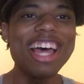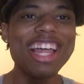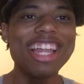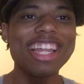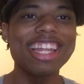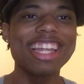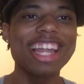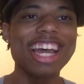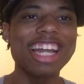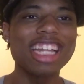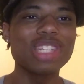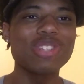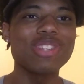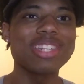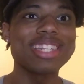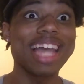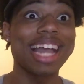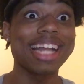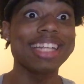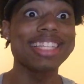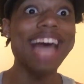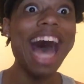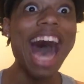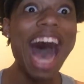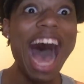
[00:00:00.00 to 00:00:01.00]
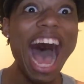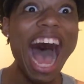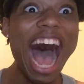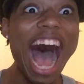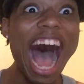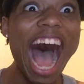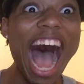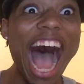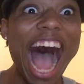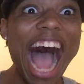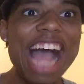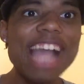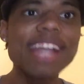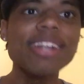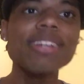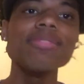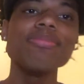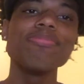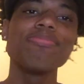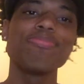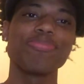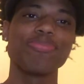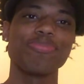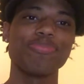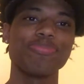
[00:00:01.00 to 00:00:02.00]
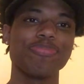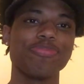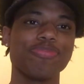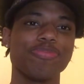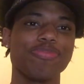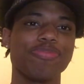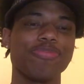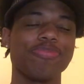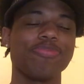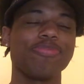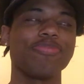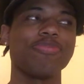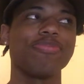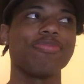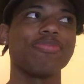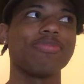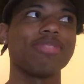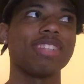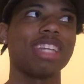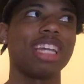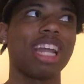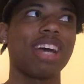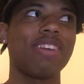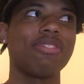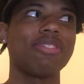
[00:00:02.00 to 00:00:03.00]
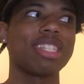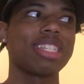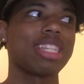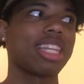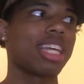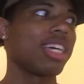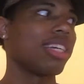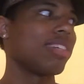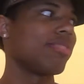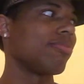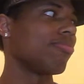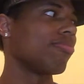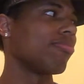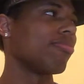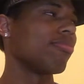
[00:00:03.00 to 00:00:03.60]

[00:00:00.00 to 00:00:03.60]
Lettuce was like, Ty! And I was like,